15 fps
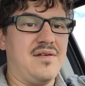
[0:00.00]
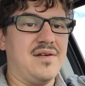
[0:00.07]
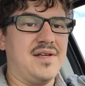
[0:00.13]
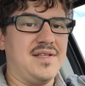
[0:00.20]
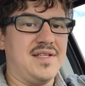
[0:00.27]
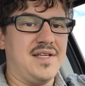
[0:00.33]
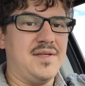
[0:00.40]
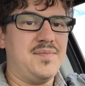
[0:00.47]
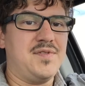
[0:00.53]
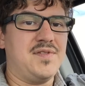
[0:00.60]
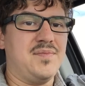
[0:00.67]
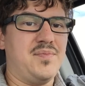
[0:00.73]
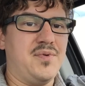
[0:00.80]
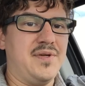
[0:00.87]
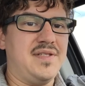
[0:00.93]
archetypes.
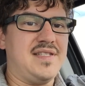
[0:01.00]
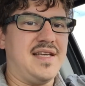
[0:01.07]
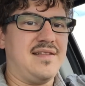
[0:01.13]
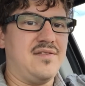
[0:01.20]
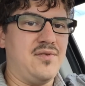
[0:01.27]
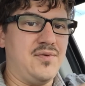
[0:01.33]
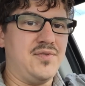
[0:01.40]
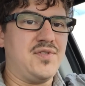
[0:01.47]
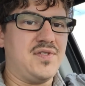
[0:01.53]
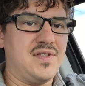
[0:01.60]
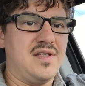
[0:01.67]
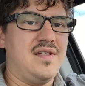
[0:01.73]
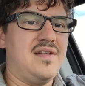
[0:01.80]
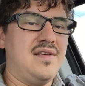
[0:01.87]
It points at those,